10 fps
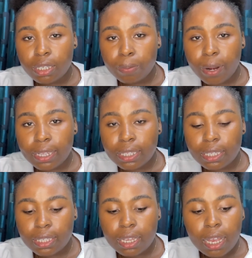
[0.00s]

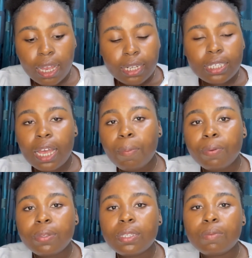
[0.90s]
practice. This
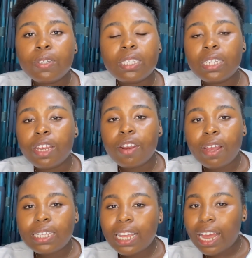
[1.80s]
happens mostly in
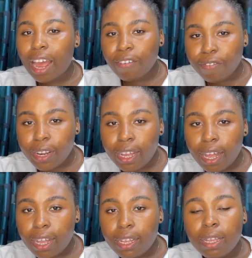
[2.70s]
areas like
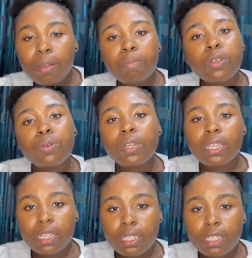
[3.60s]
Africa, Middle
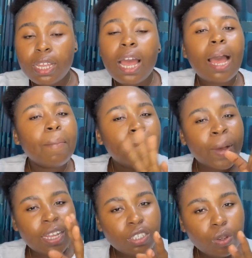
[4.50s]
East, and
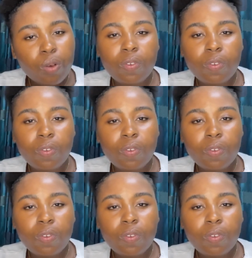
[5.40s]
parts of